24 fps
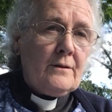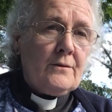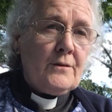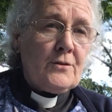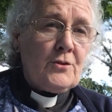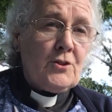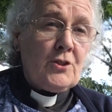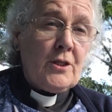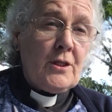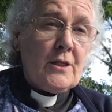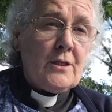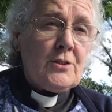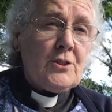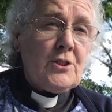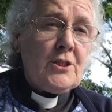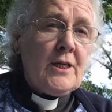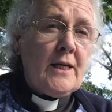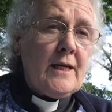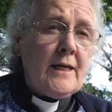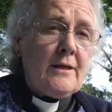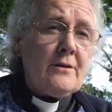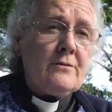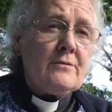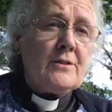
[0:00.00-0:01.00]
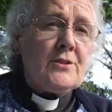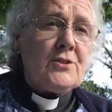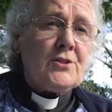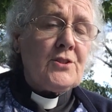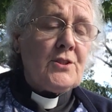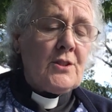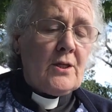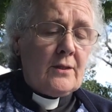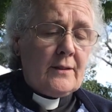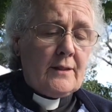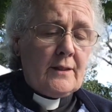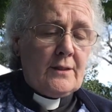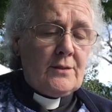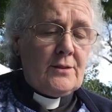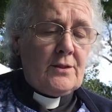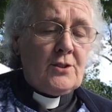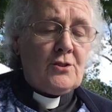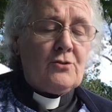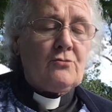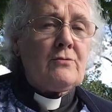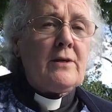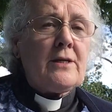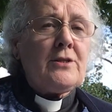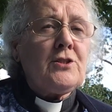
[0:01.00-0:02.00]
The church here in Snodland
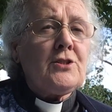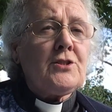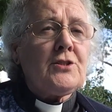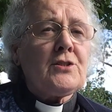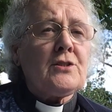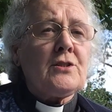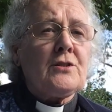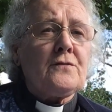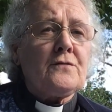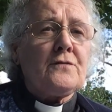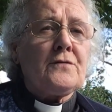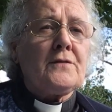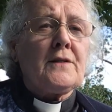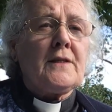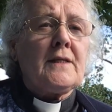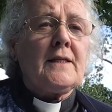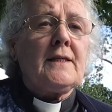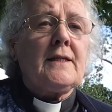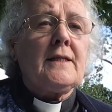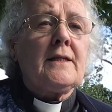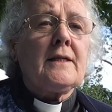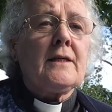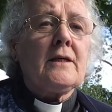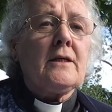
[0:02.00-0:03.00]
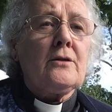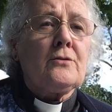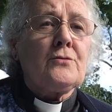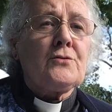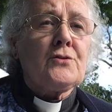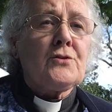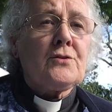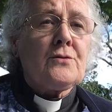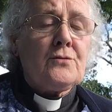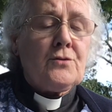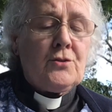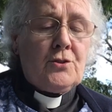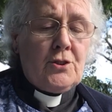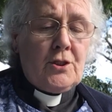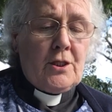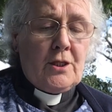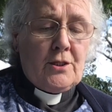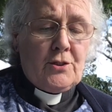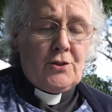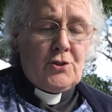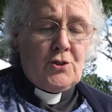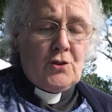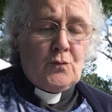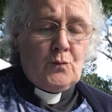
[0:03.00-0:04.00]
has registered for the Eco
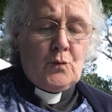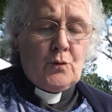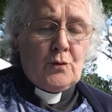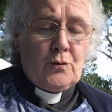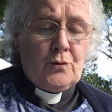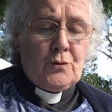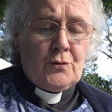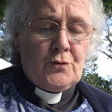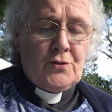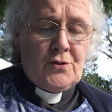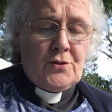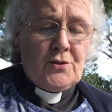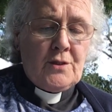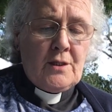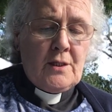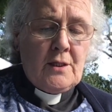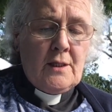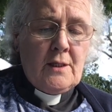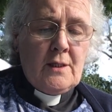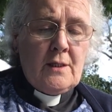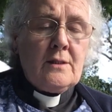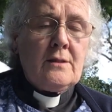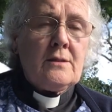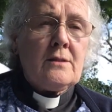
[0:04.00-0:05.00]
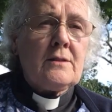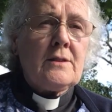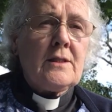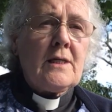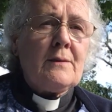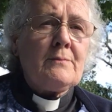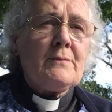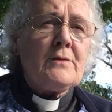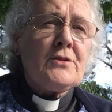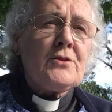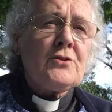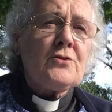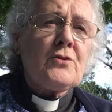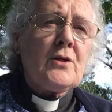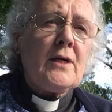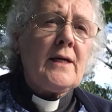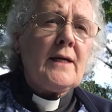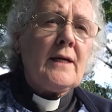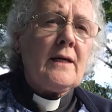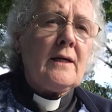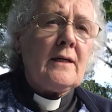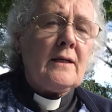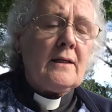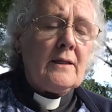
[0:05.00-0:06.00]
Church Awards to demonstrate
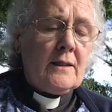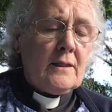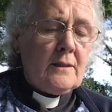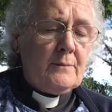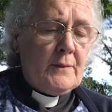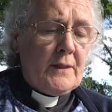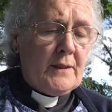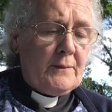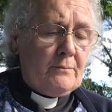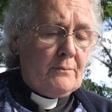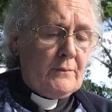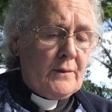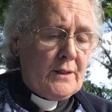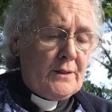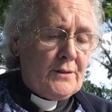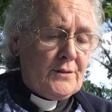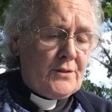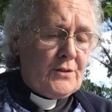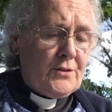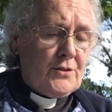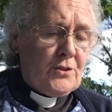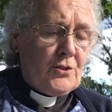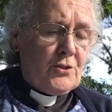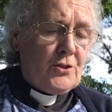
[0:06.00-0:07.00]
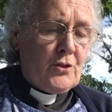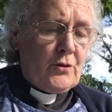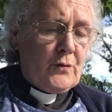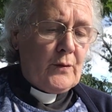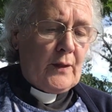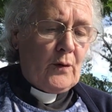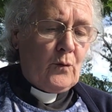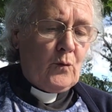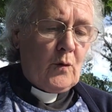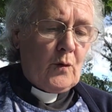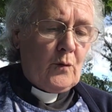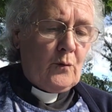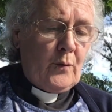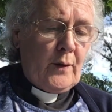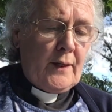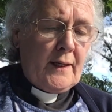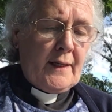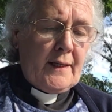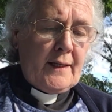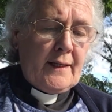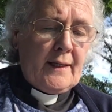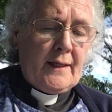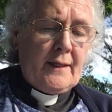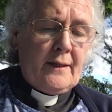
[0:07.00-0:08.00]
our commitment to doing what we
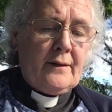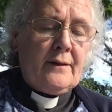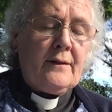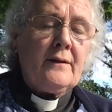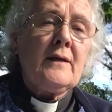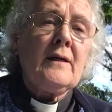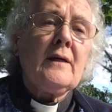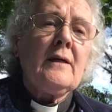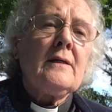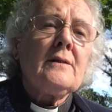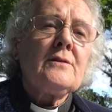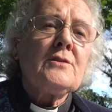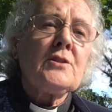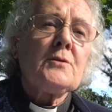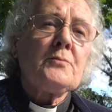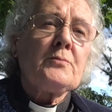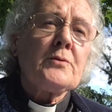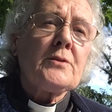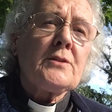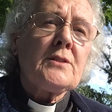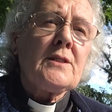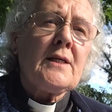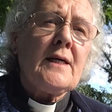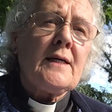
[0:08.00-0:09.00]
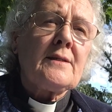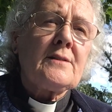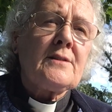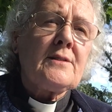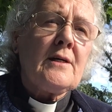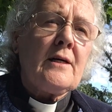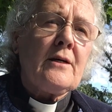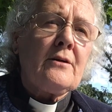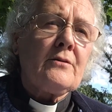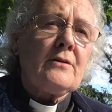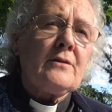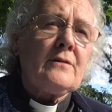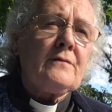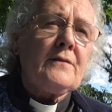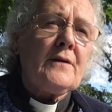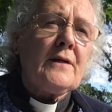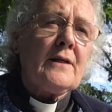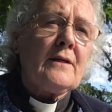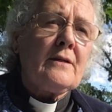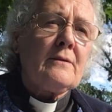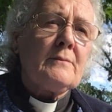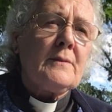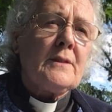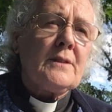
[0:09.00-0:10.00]
can to protect our
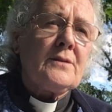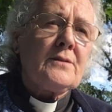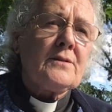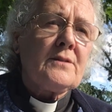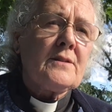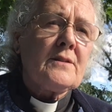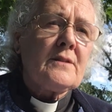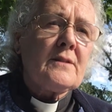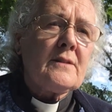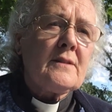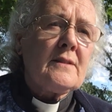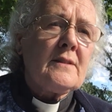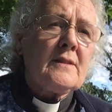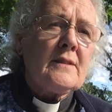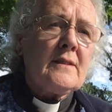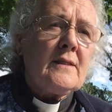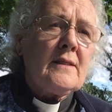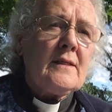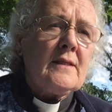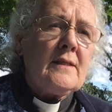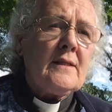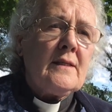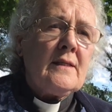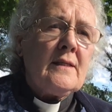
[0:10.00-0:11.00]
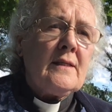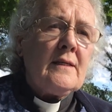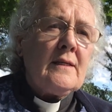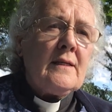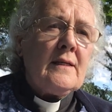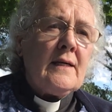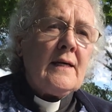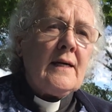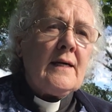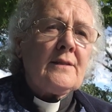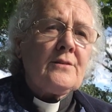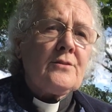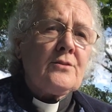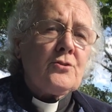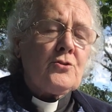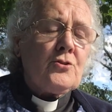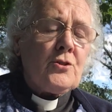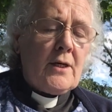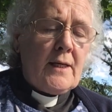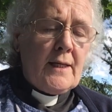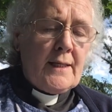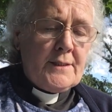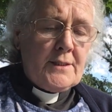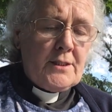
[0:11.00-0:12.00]
environment and to
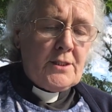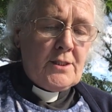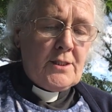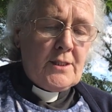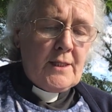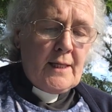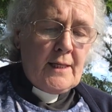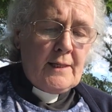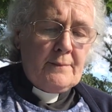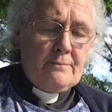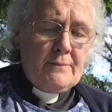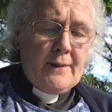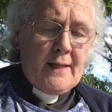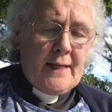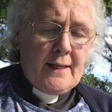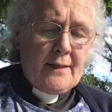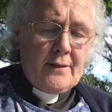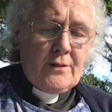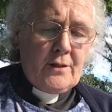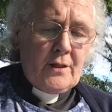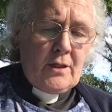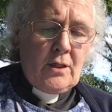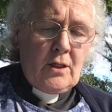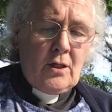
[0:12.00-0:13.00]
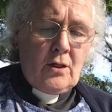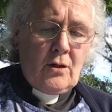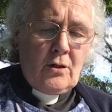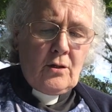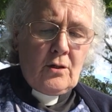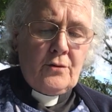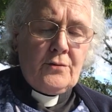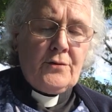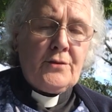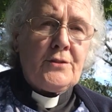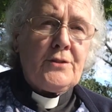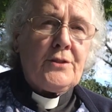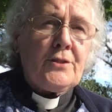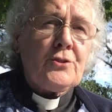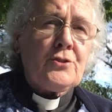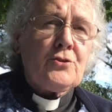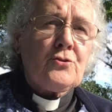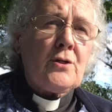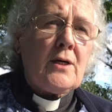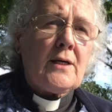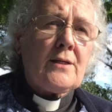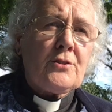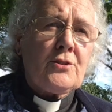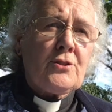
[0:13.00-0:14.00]
try to turn back the clock on the
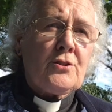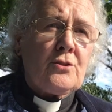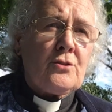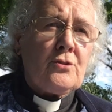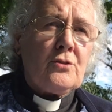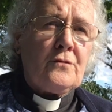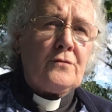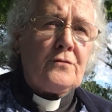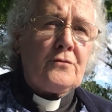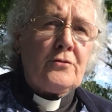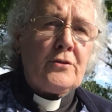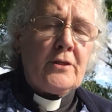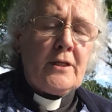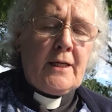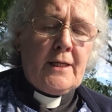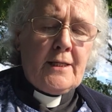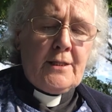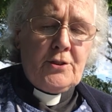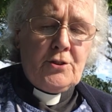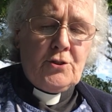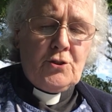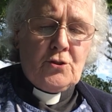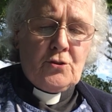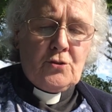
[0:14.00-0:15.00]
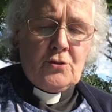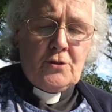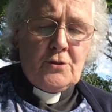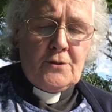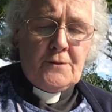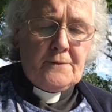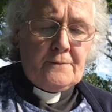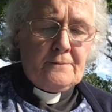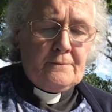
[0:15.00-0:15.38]
destruction of creation.